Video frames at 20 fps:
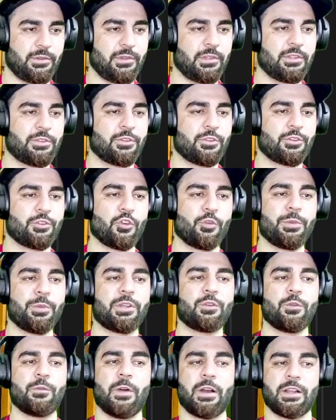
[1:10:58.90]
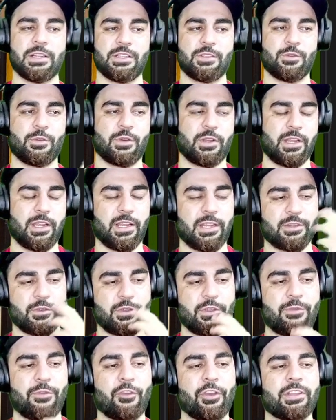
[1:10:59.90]
show me two functions over here. So
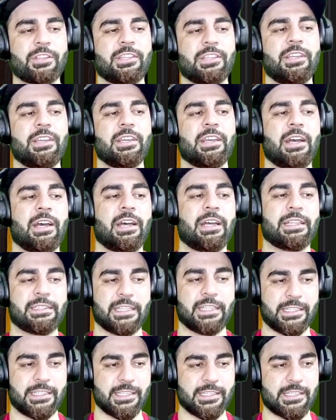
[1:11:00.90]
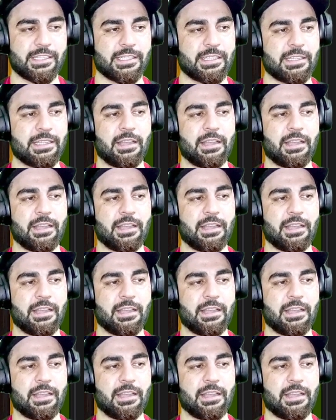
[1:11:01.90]
if you can see, this is the